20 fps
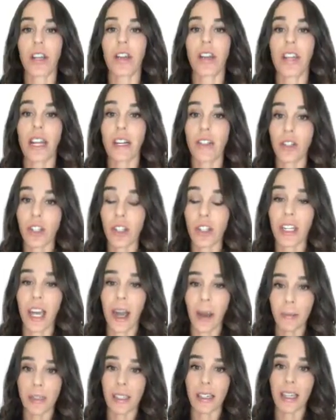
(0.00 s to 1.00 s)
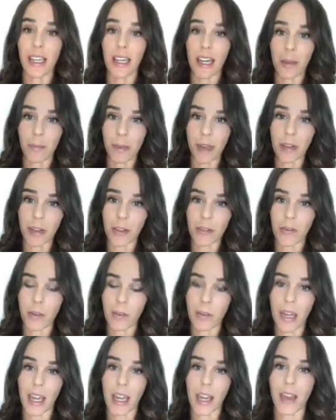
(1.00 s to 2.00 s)
Things just kept getting better for
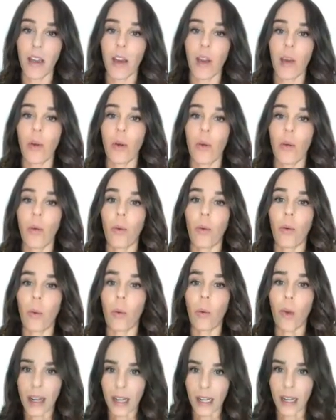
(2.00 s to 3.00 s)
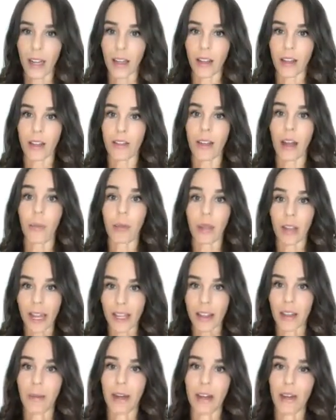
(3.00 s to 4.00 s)
me when I
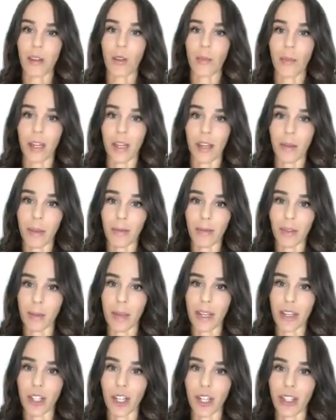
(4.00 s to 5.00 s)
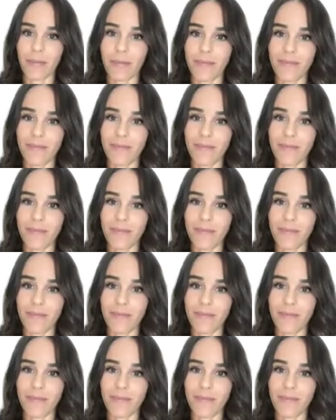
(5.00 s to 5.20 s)
applied the medical medium information.